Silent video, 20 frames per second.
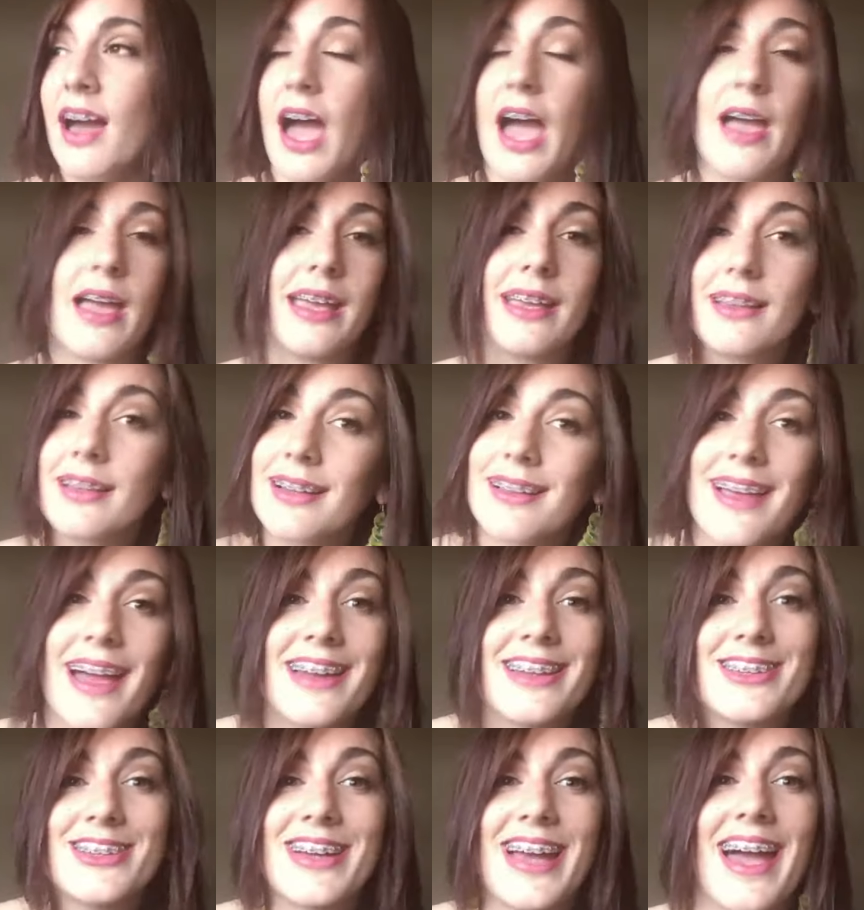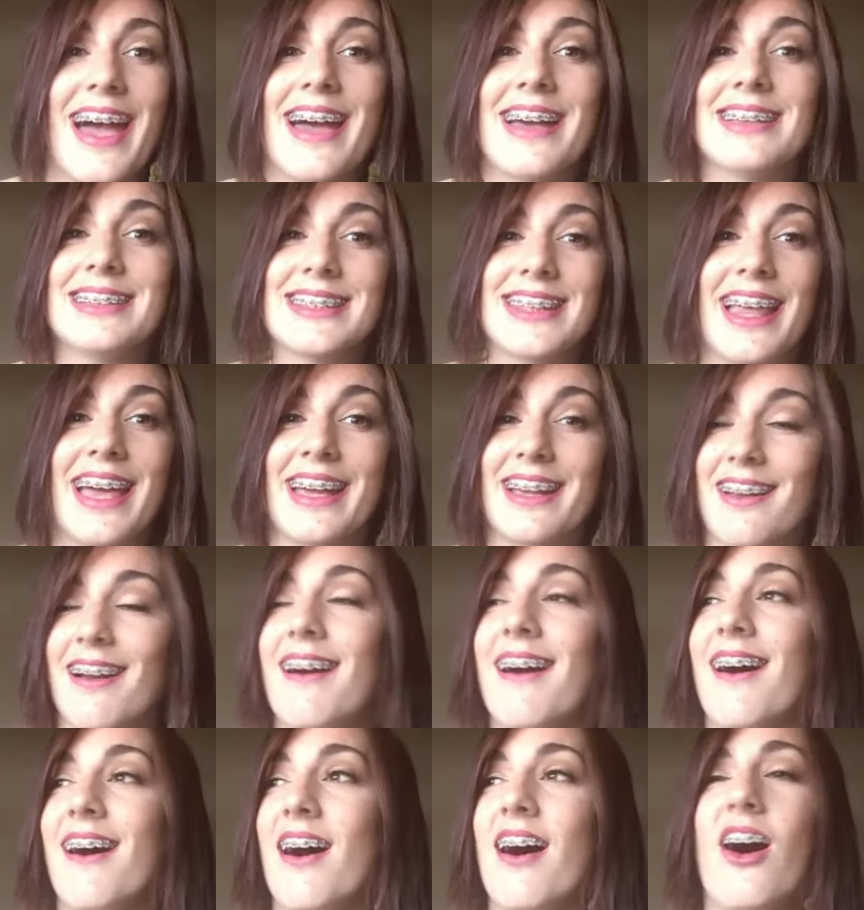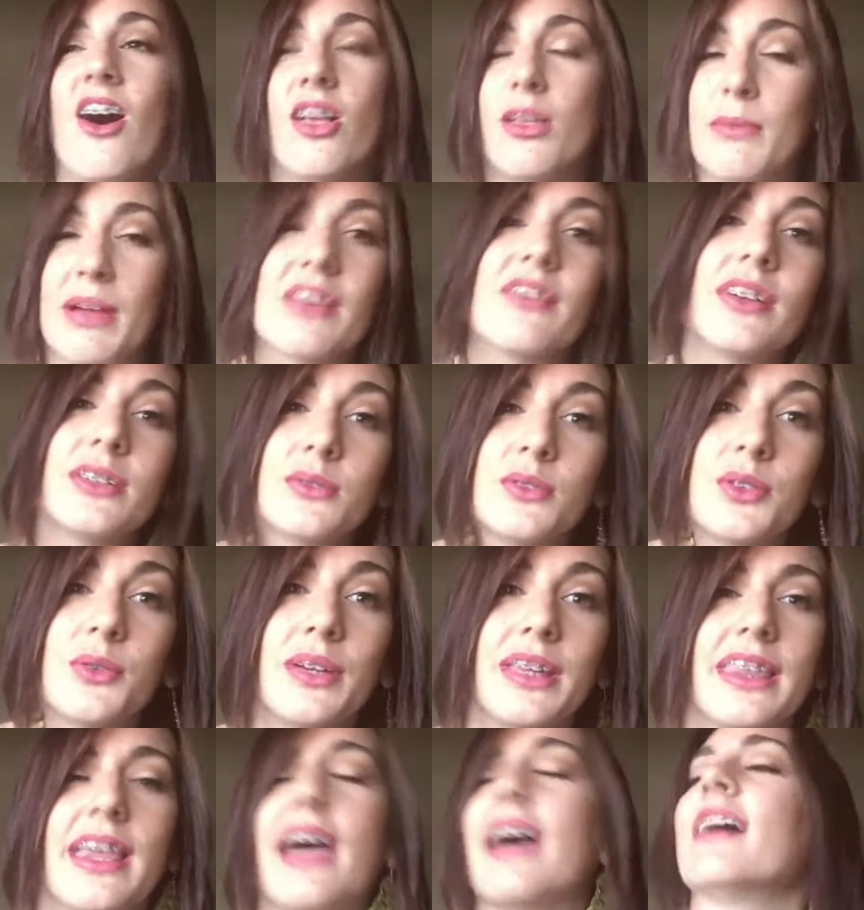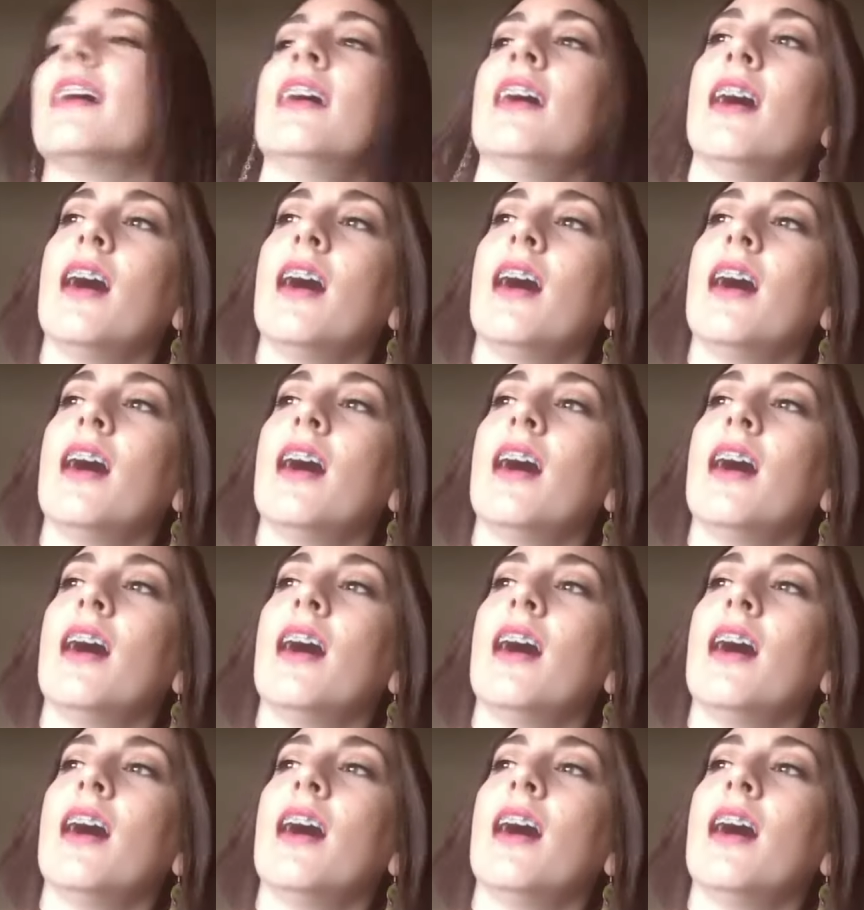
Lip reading: I ain't gonna lie to you guys, like, all of my friends were doing that,